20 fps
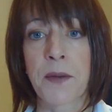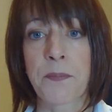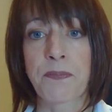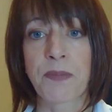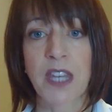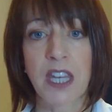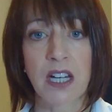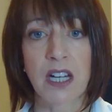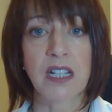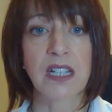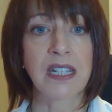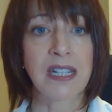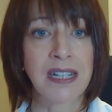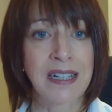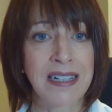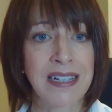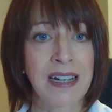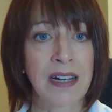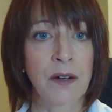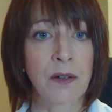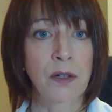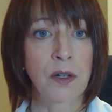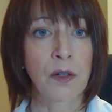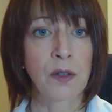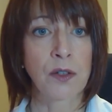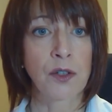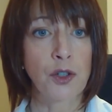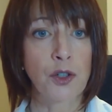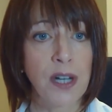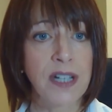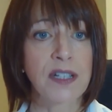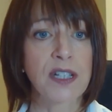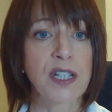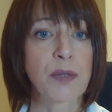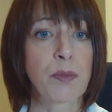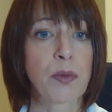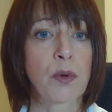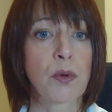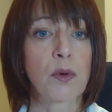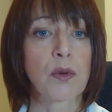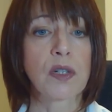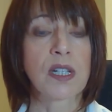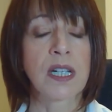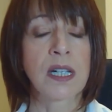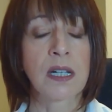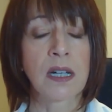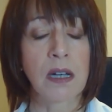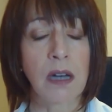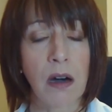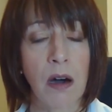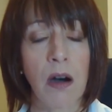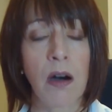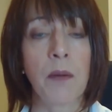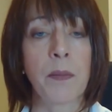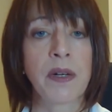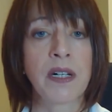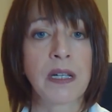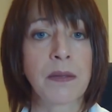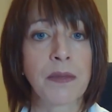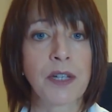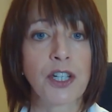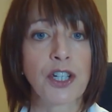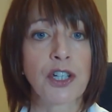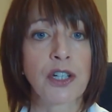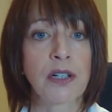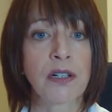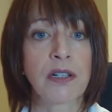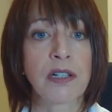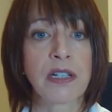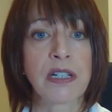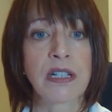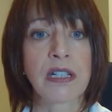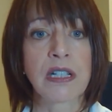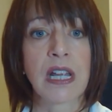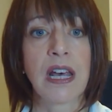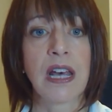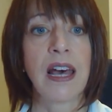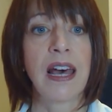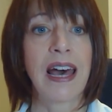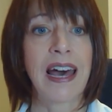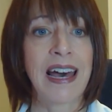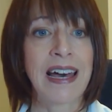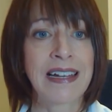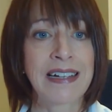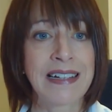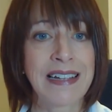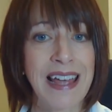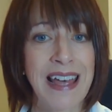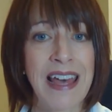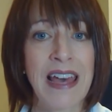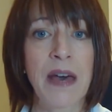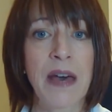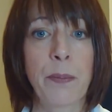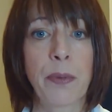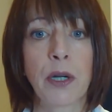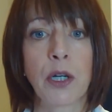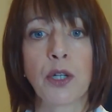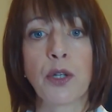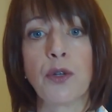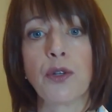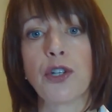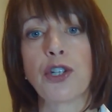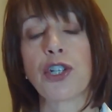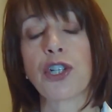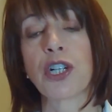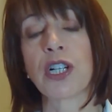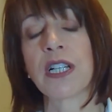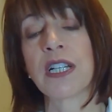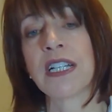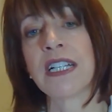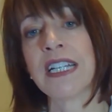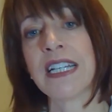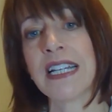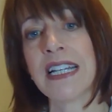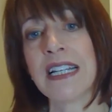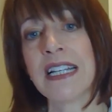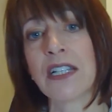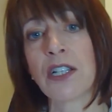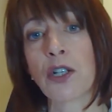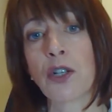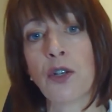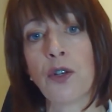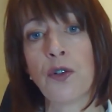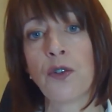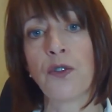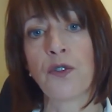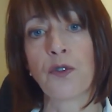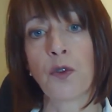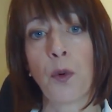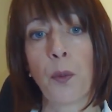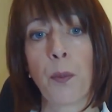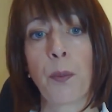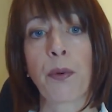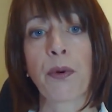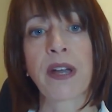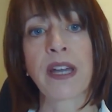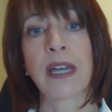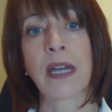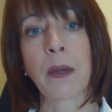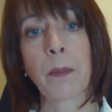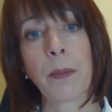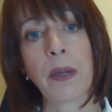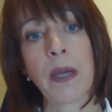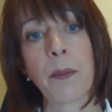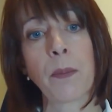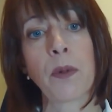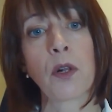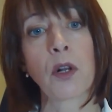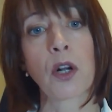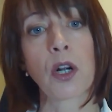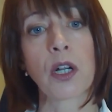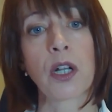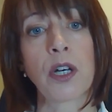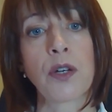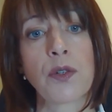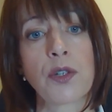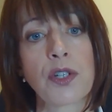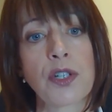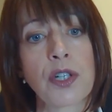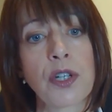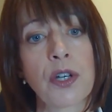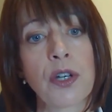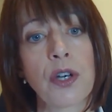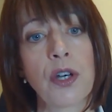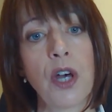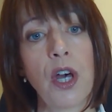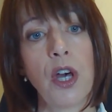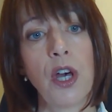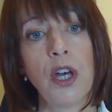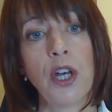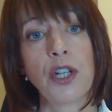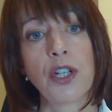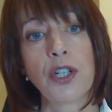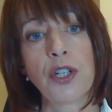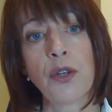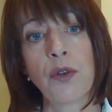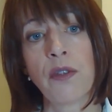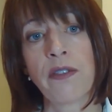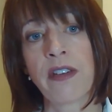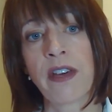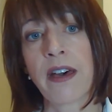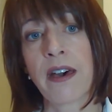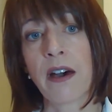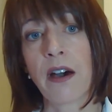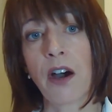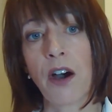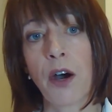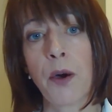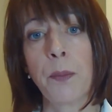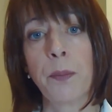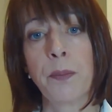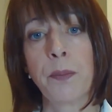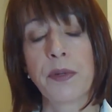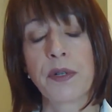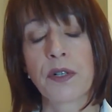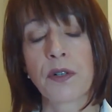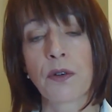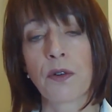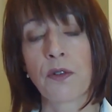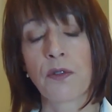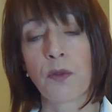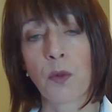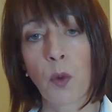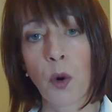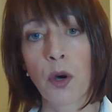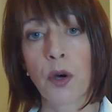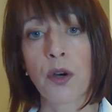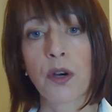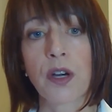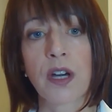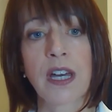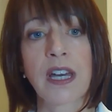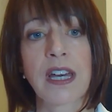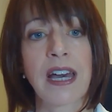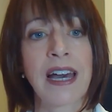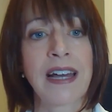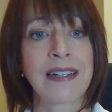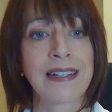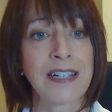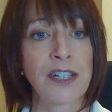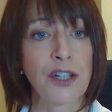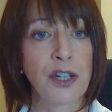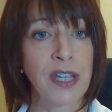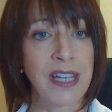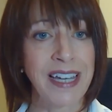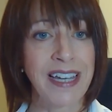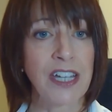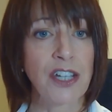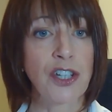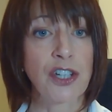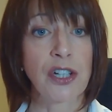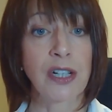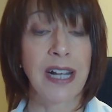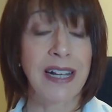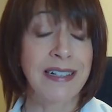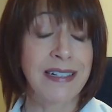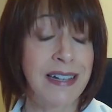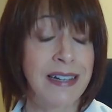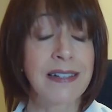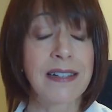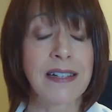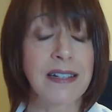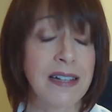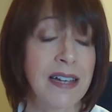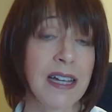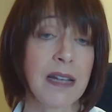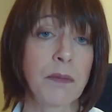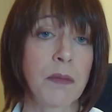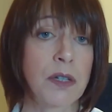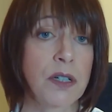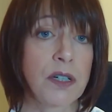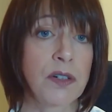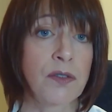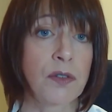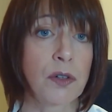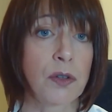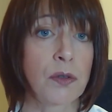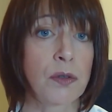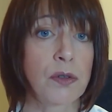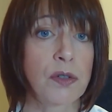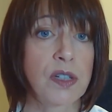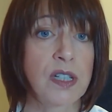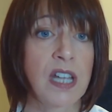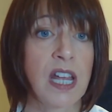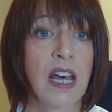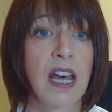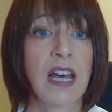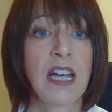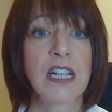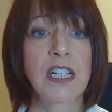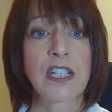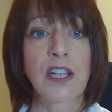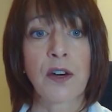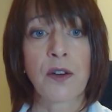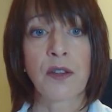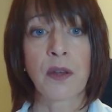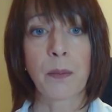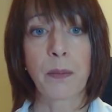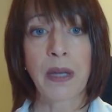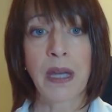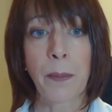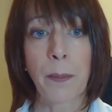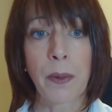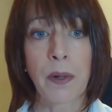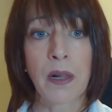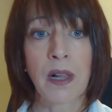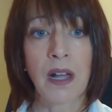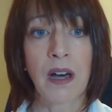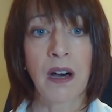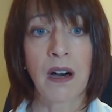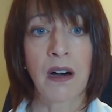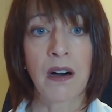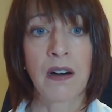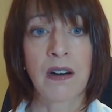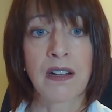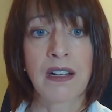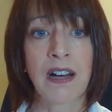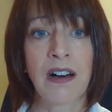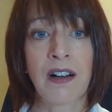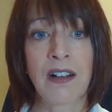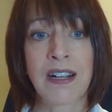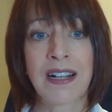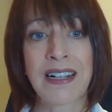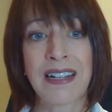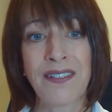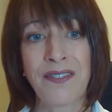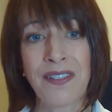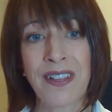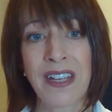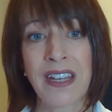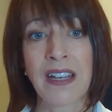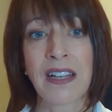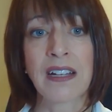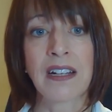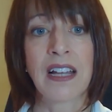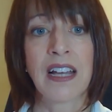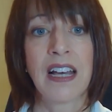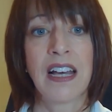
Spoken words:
cutting down on transport and carbon emissions and air pollution, and it's good for bringing people closer to their hubs of work and education and entertainment, of course, so that people are living